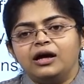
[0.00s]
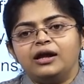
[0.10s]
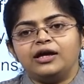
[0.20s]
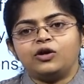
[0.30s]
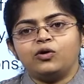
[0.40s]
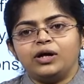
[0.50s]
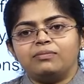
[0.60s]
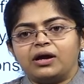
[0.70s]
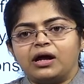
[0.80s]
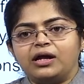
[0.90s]
like, you know, in
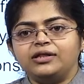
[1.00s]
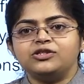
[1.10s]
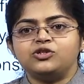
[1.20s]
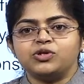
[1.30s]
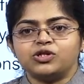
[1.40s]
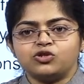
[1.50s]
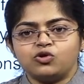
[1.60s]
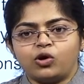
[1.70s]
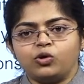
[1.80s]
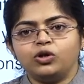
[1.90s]
Manali the situation is
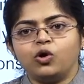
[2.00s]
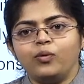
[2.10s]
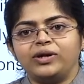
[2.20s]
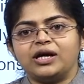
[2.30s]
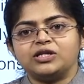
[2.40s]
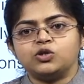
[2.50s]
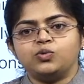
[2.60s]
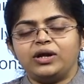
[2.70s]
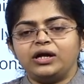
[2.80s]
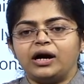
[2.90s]
not good, the COVID case is
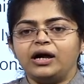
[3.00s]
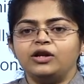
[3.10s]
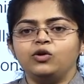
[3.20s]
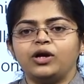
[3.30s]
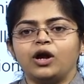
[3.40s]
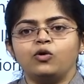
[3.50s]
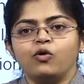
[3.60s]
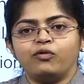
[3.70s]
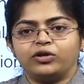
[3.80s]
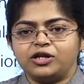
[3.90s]
very high, and you cannot go
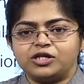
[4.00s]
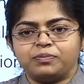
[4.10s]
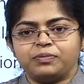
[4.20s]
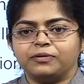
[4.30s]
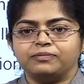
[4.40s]
for the trip.